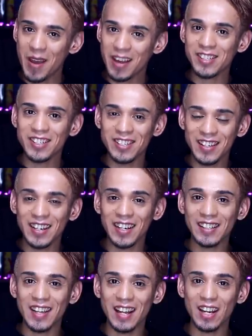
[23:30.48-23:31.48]
make sure you
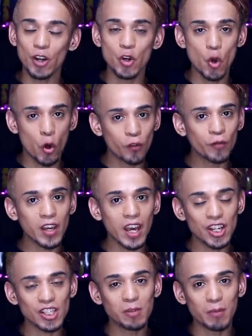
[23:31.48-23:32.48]
click that
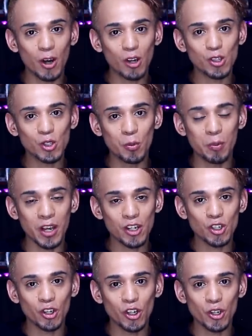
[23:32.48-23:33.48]
notification bell to make
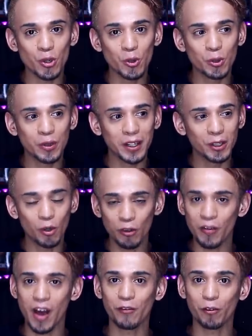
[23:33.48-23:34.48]
sure you get
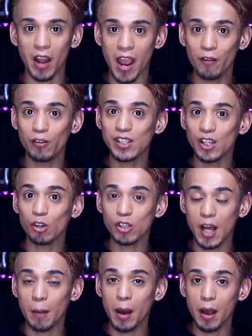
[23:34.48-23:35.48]
notified for every single
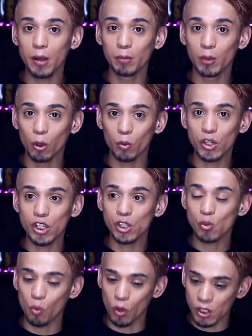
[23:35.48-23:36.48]
time I upload, which
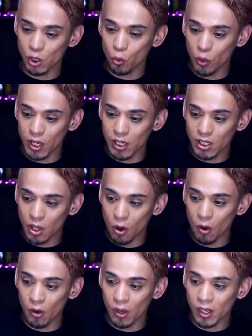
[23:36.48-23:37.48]
is once a week.
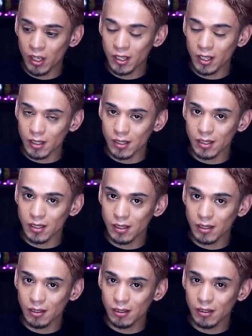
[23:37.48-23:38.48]
So yes,
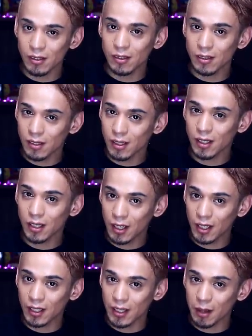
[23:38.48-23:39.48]

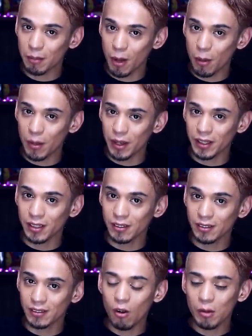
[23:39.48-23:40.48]
click that bell button.
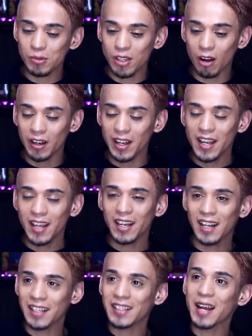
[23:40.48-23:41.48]
Oh, I'm sorry.
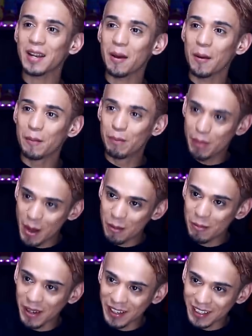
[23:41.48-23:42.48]
Click that bell
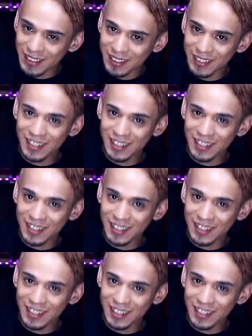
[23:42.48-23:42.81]
button